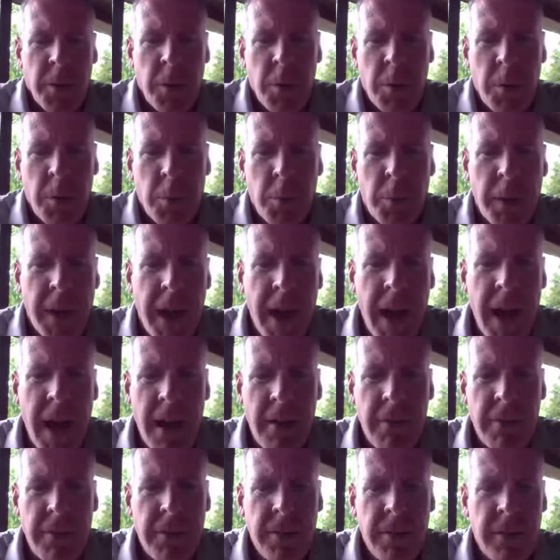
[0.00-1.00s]
we
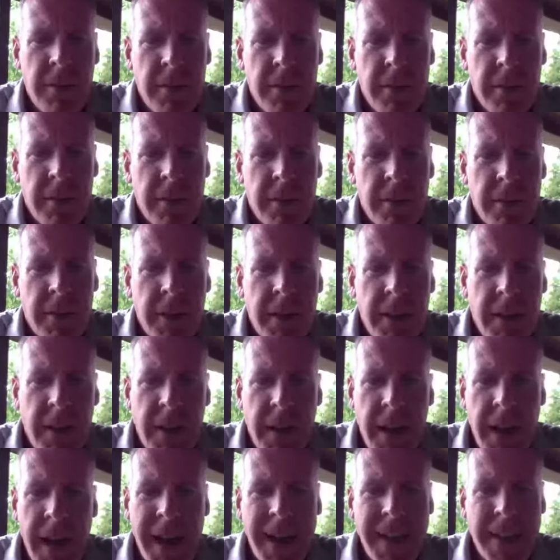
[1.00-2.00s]
have
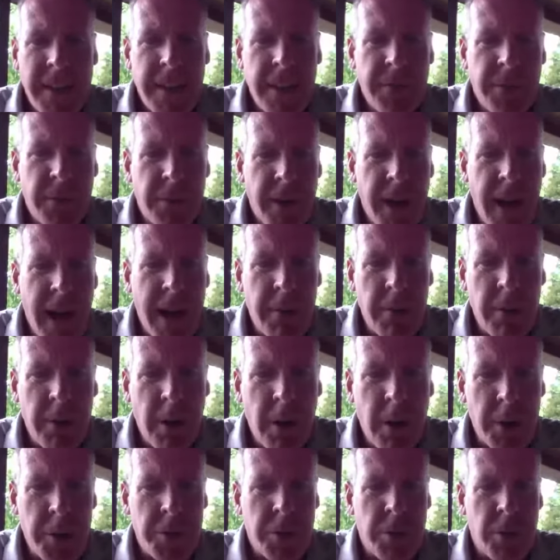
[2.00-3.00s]
8 different
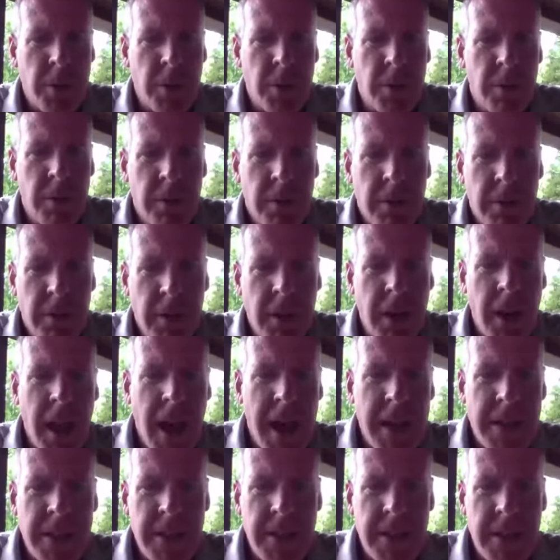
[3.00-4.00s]
agricultural
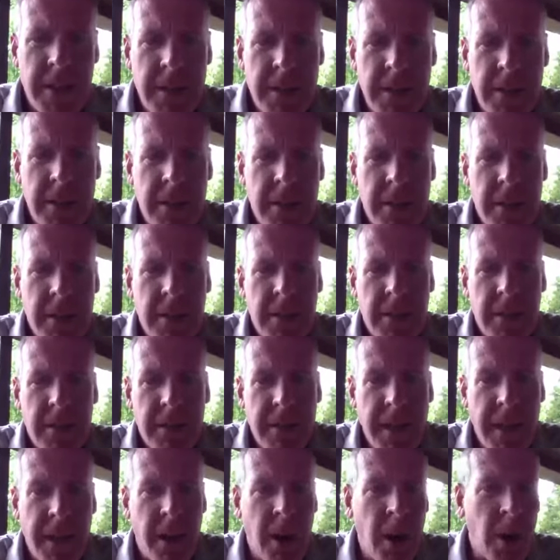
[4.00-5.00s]
classes
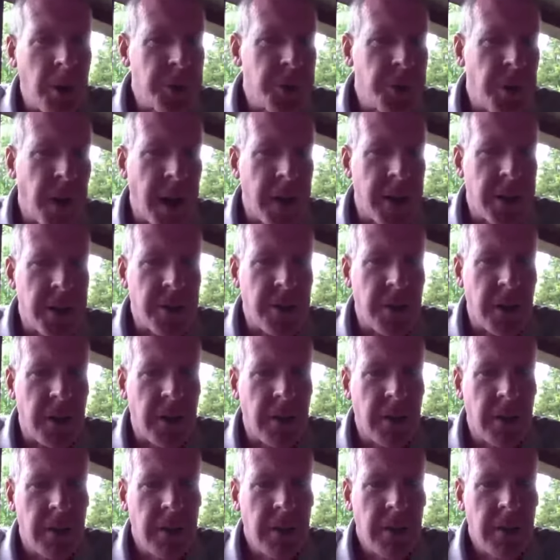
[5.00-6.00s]
that all transfer